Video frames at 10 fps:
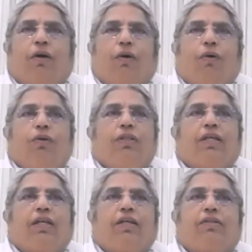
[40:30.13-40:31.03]
all
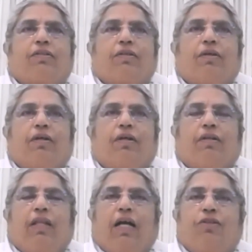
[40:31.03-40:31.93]
these
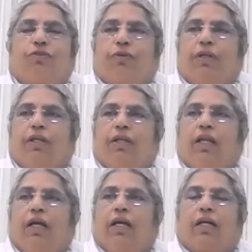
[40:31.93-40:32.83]
natural
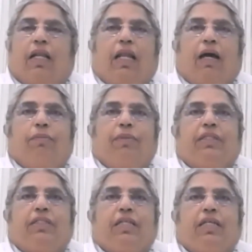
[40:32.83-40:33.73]

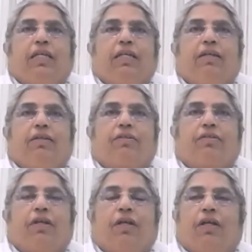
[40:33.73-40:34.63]
calamities.